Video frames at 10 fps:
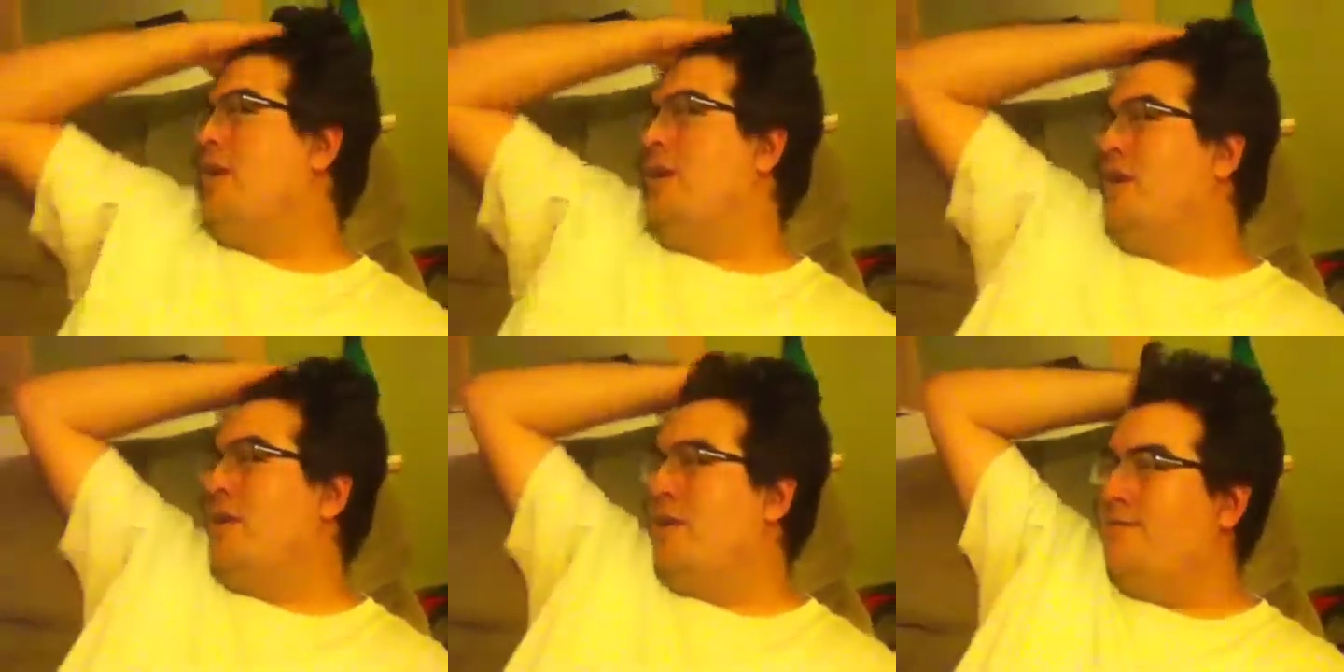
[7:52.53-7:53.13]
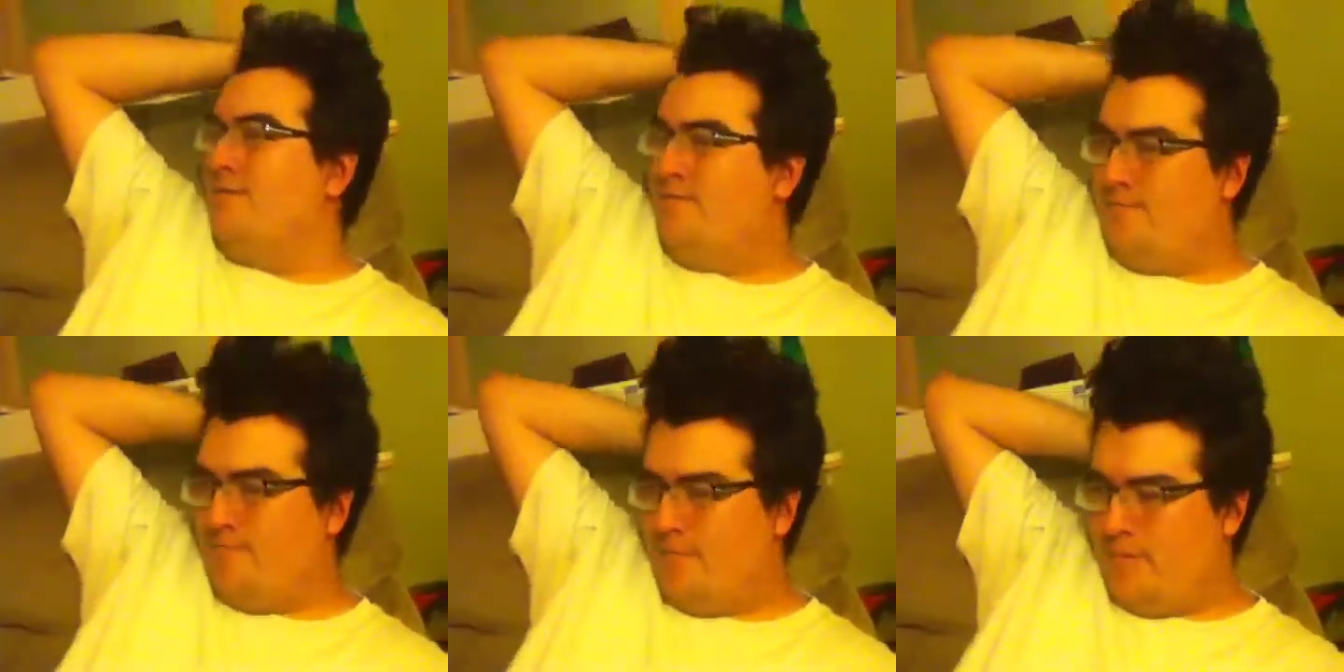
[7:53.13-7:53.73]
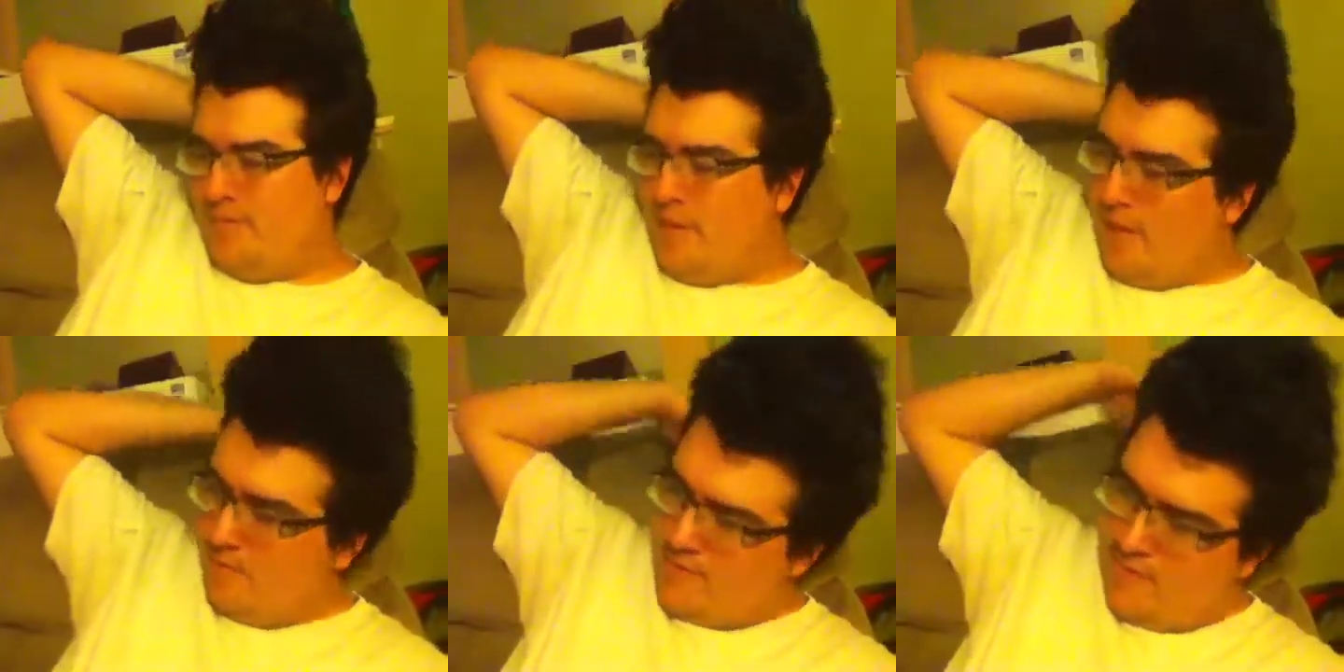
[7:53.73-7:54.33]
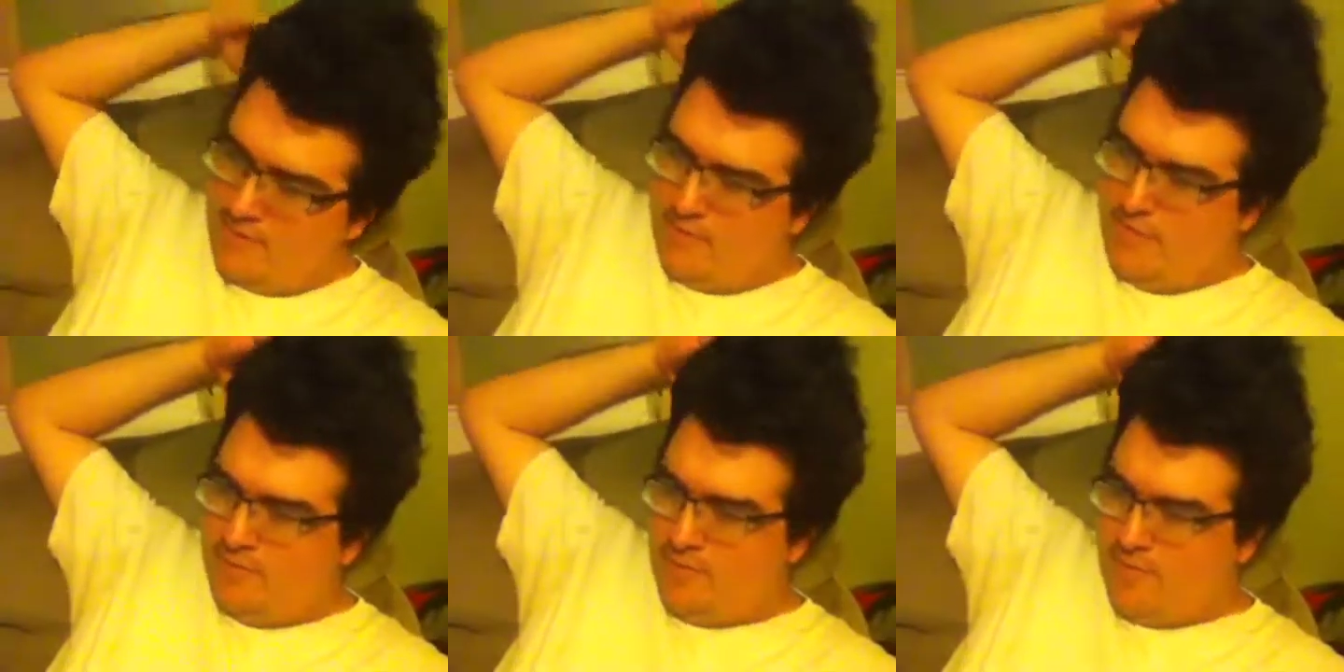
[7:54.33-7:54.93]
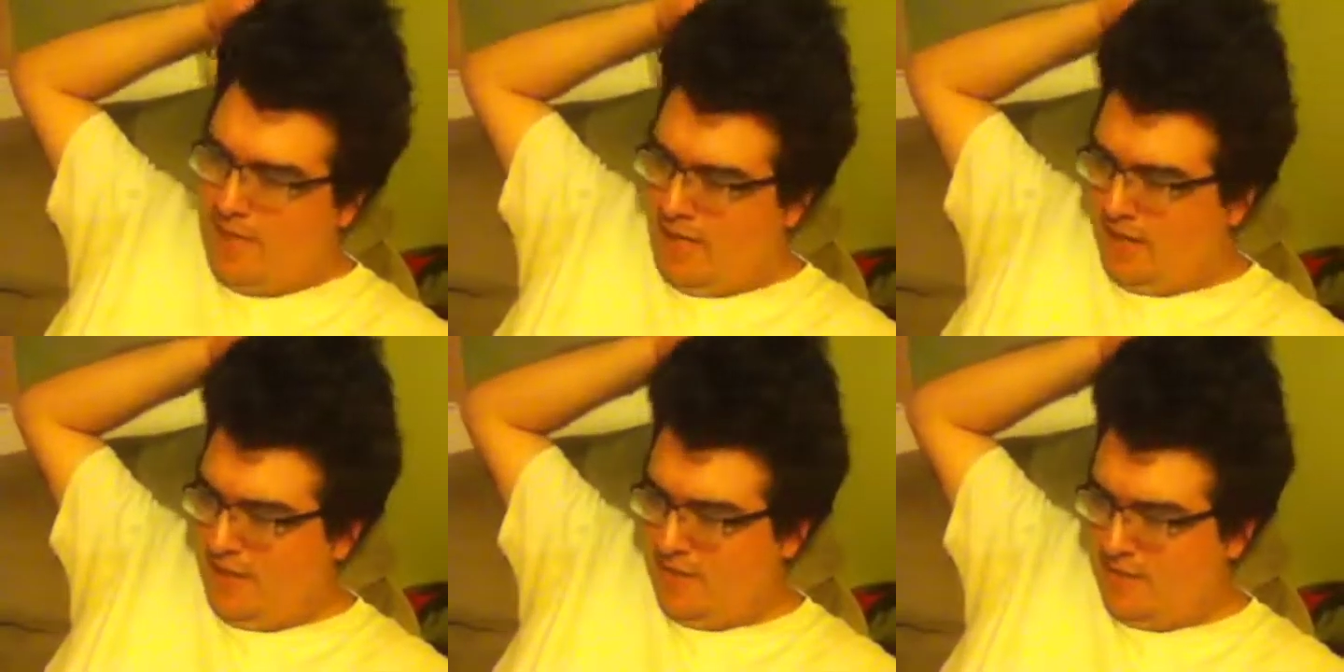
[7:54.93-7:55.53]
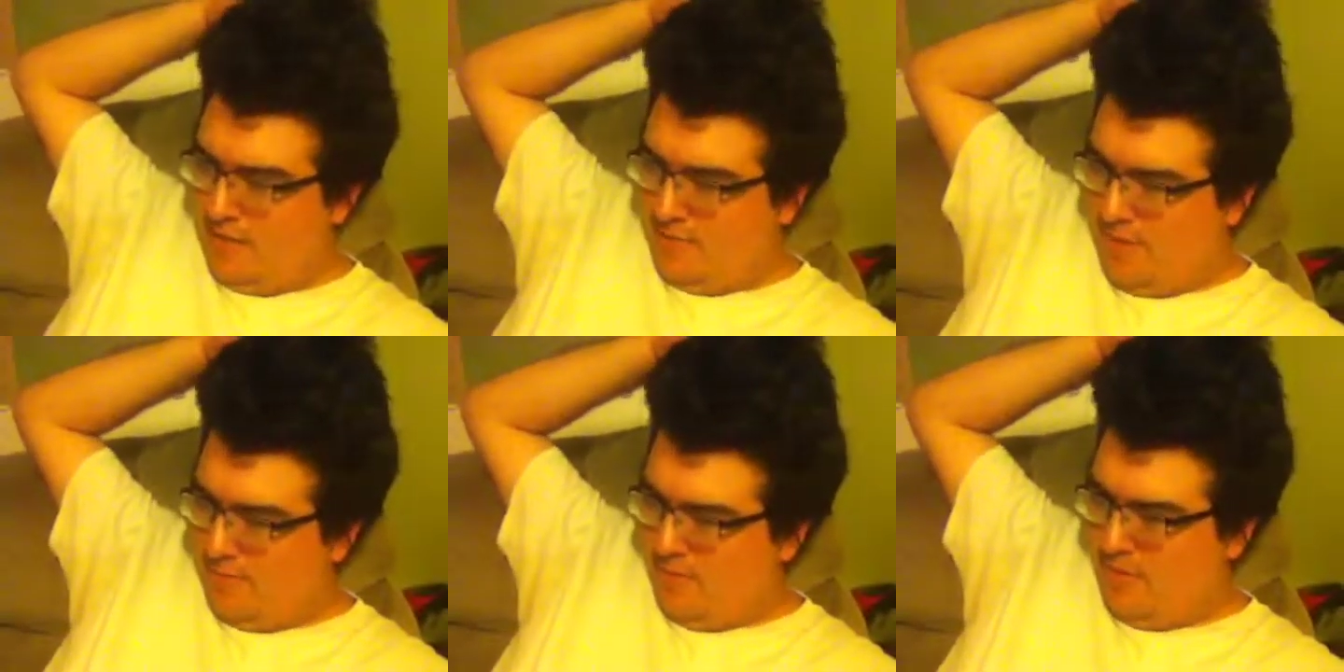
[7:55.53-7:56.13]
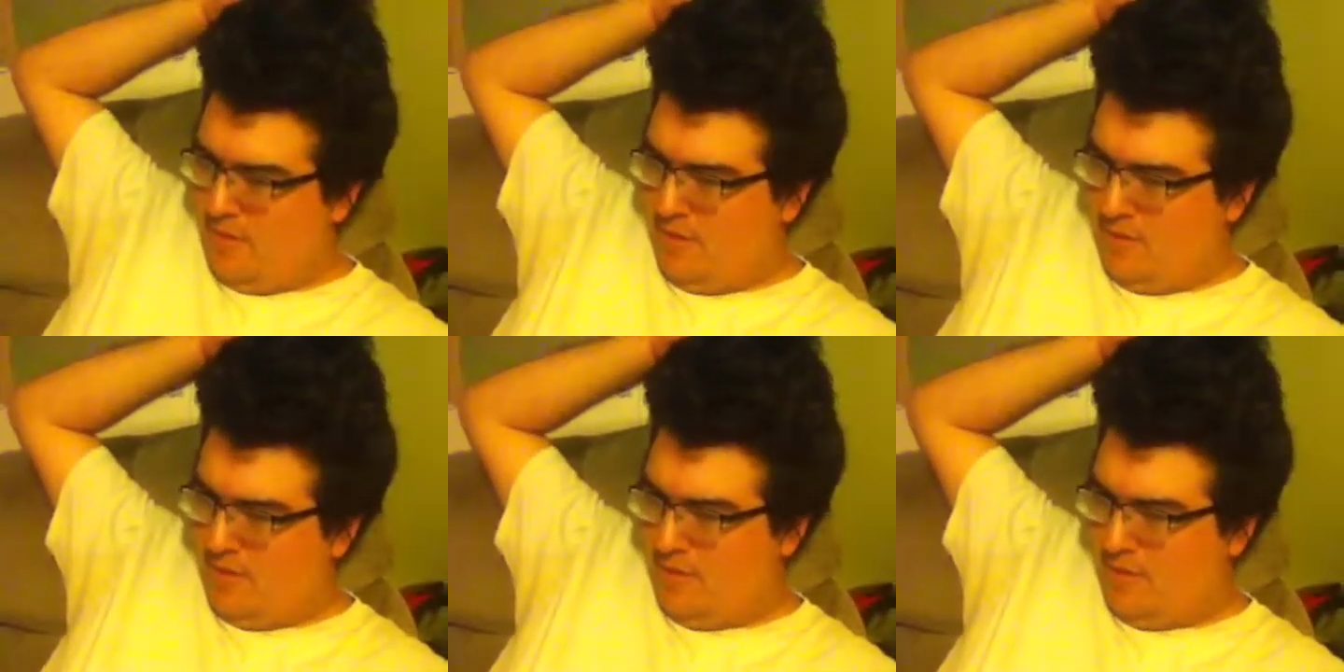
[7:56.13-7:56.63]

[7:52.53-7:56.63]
And every time they reference Hades in the Bible, it